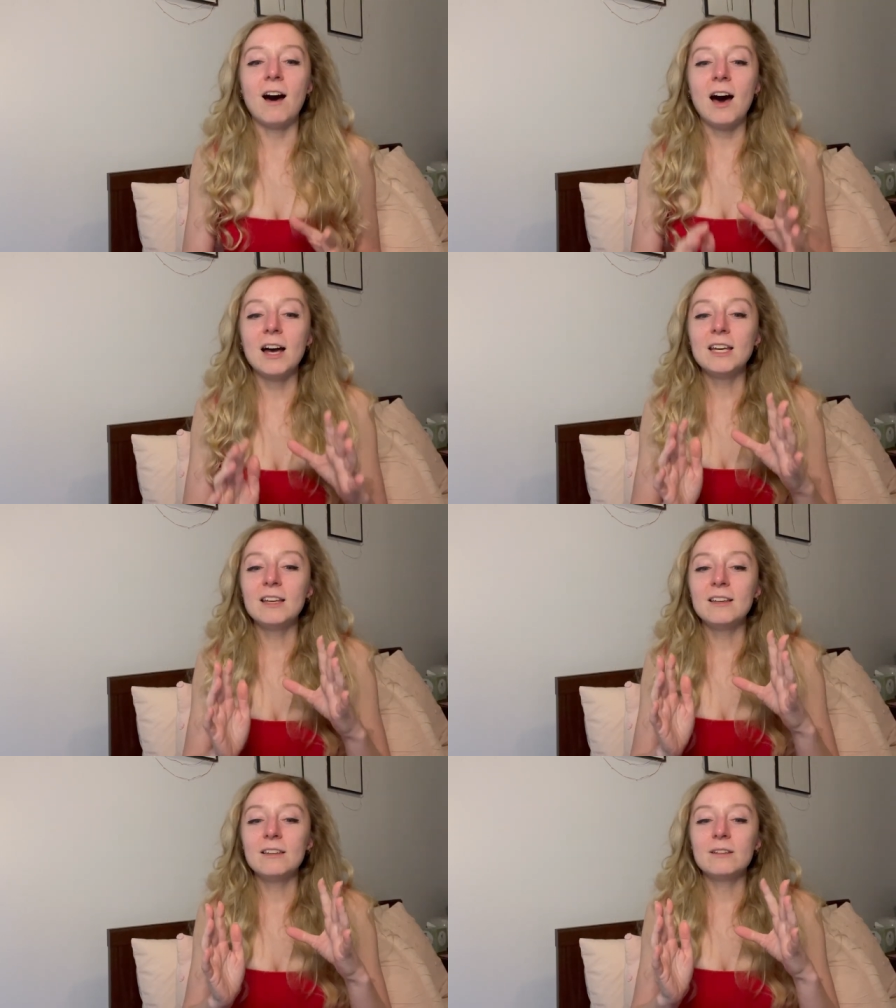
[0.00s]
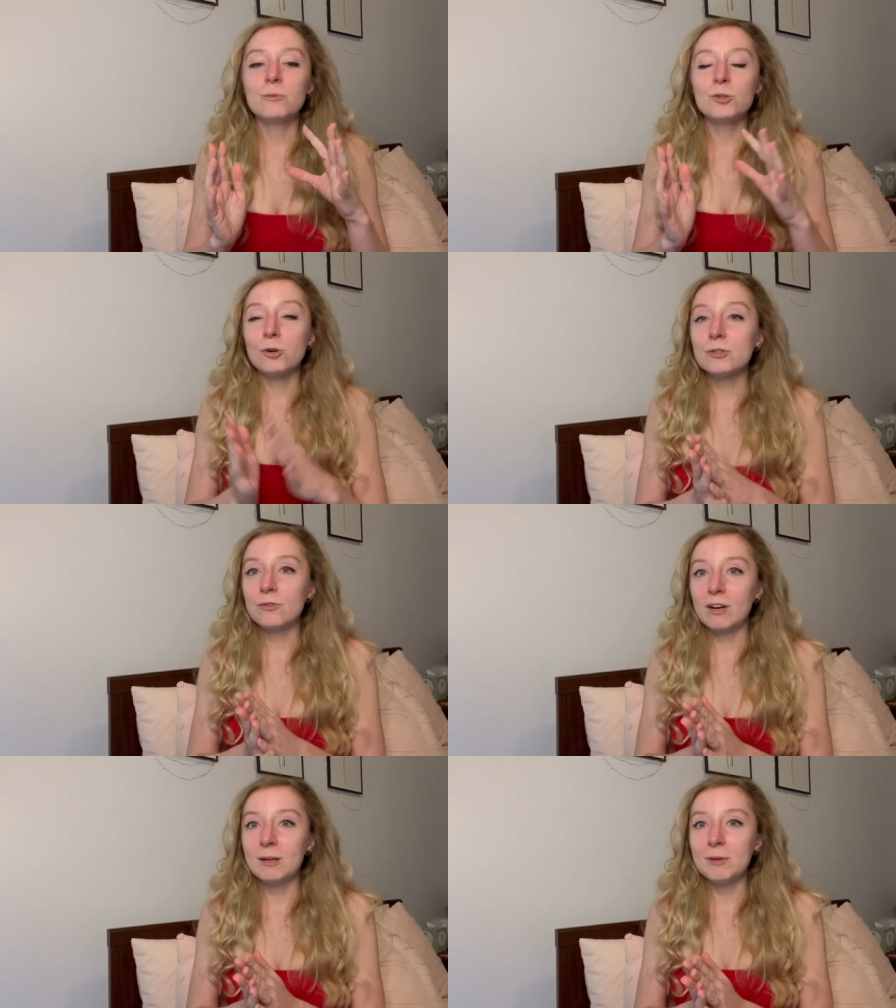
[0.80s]
I would
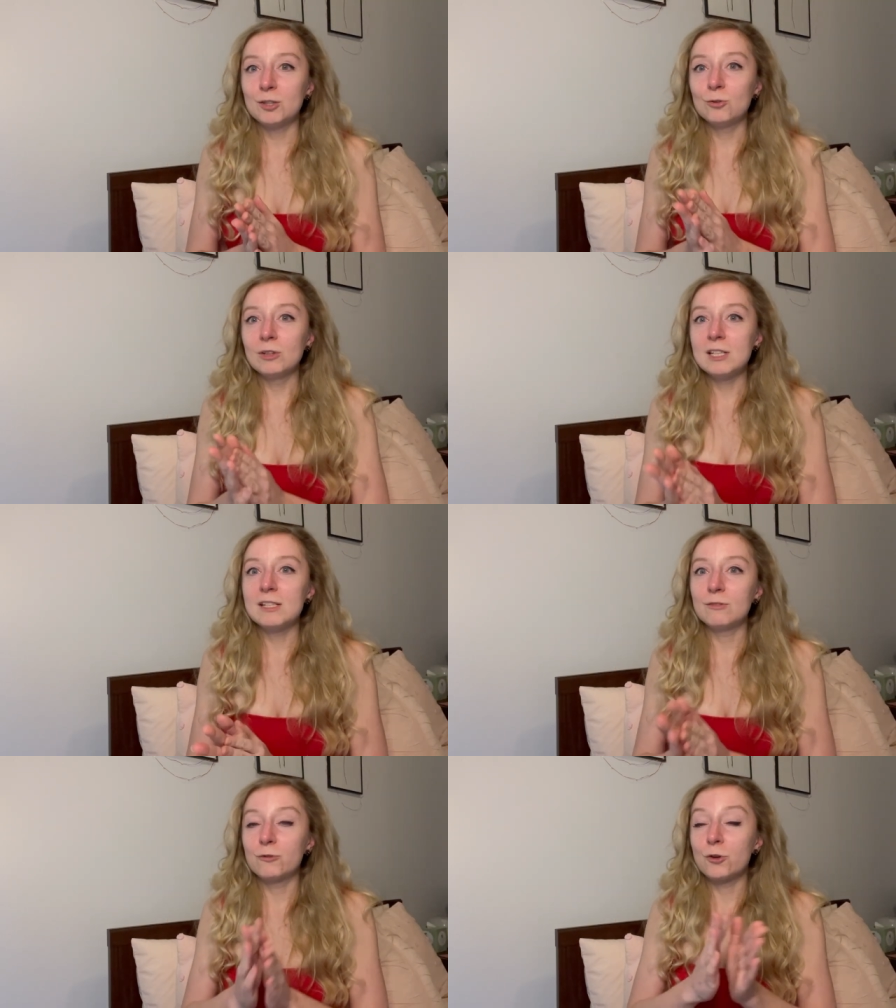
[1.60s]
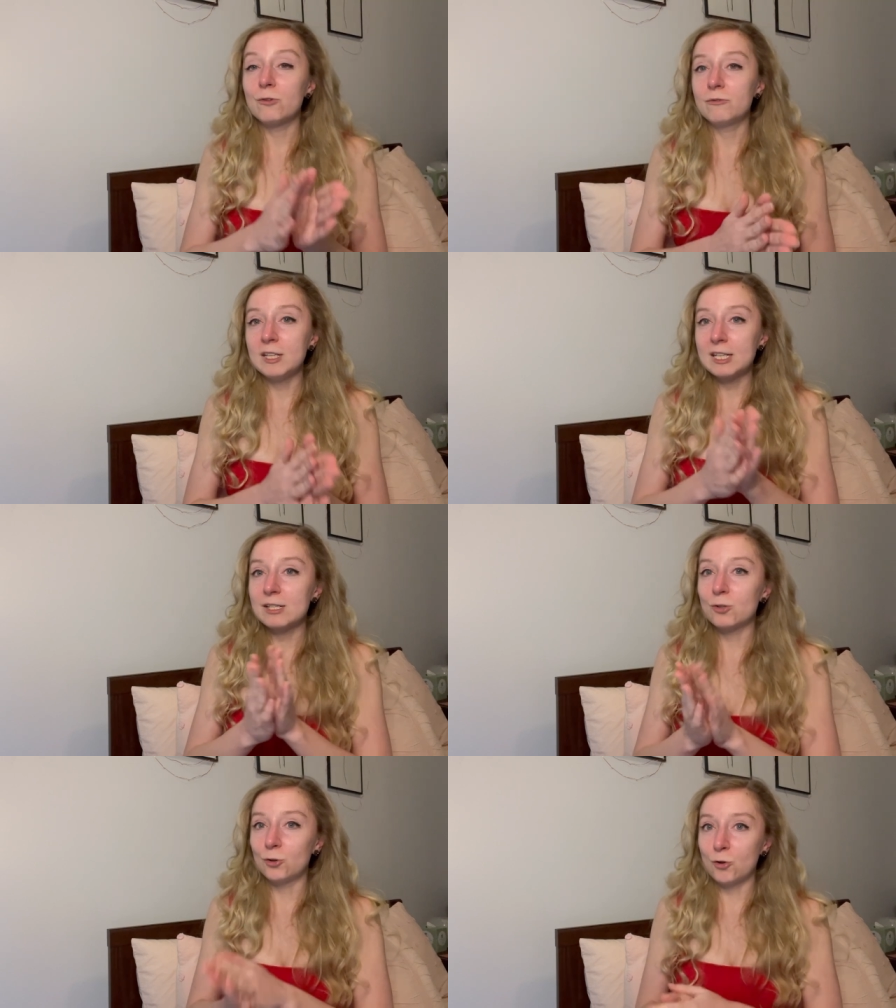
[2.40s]
also recommend you listen for your
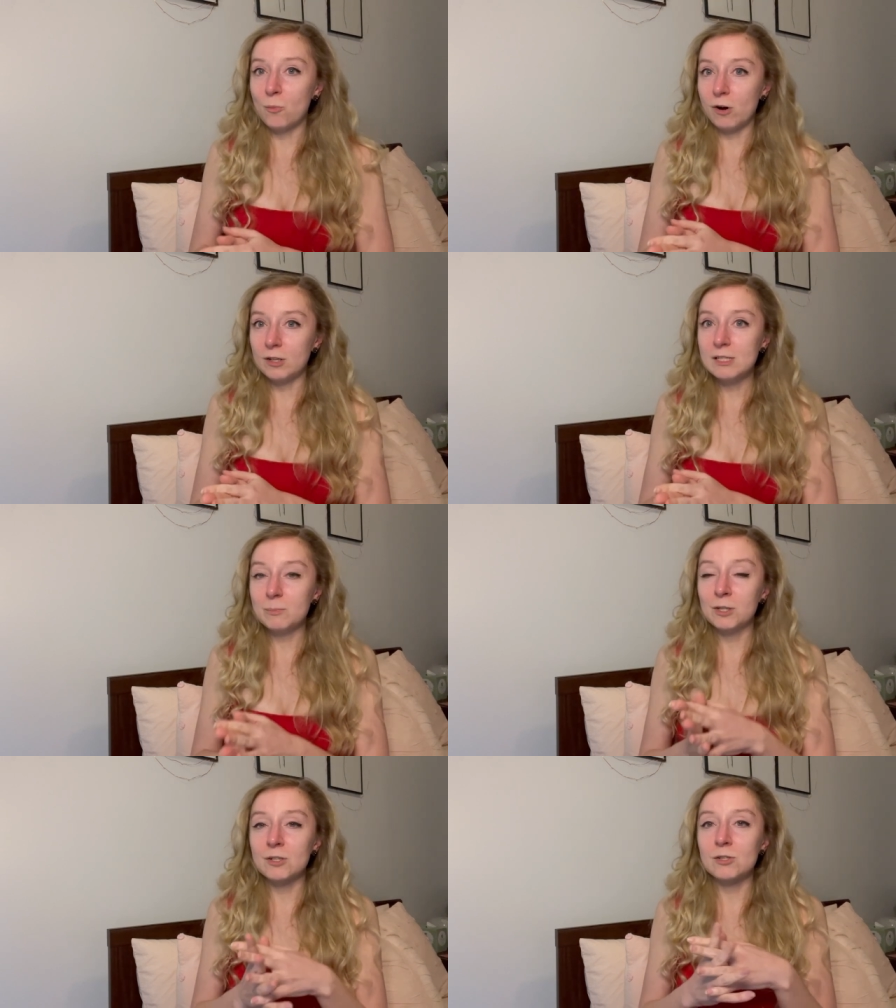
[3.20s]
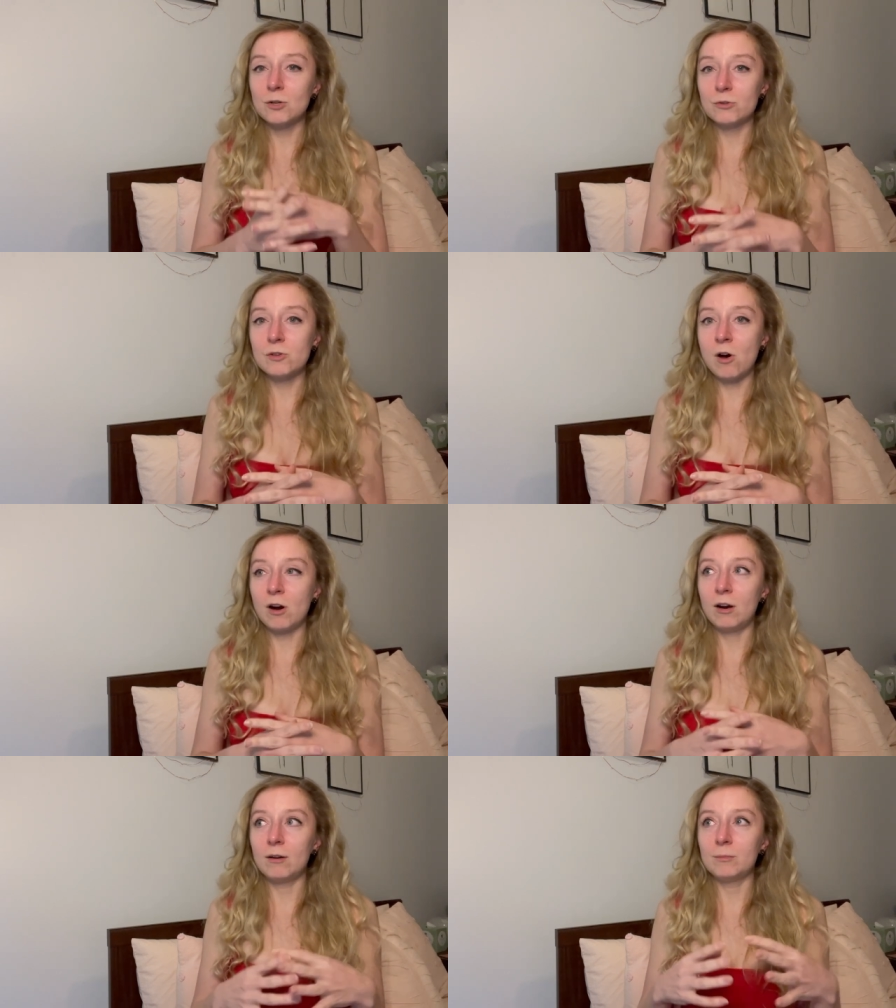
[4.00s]
Venus or your Mars because those
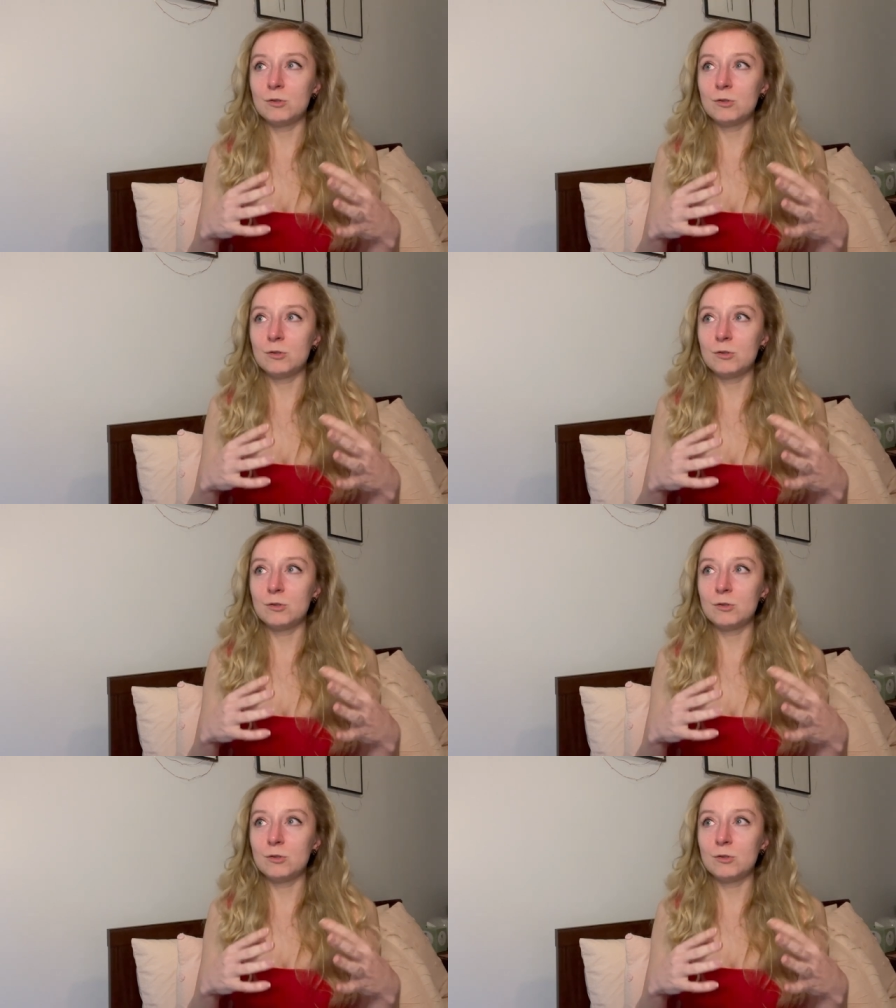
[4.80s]
are